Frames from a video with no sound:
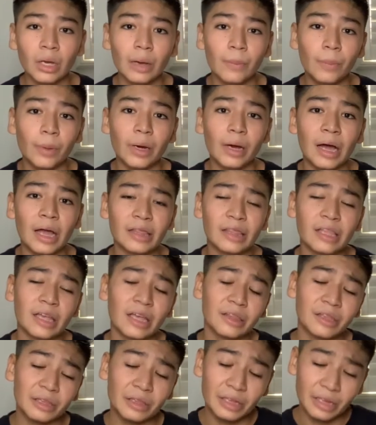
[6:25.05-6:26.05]
But I think I
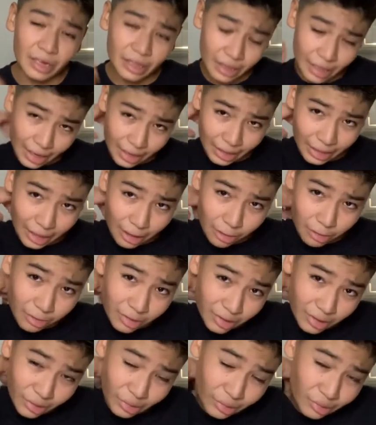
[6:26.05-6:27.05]
deleted that account
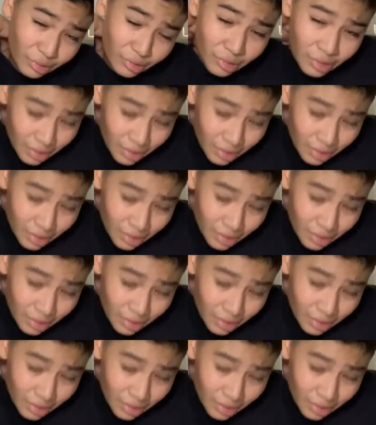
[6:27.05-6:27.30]
because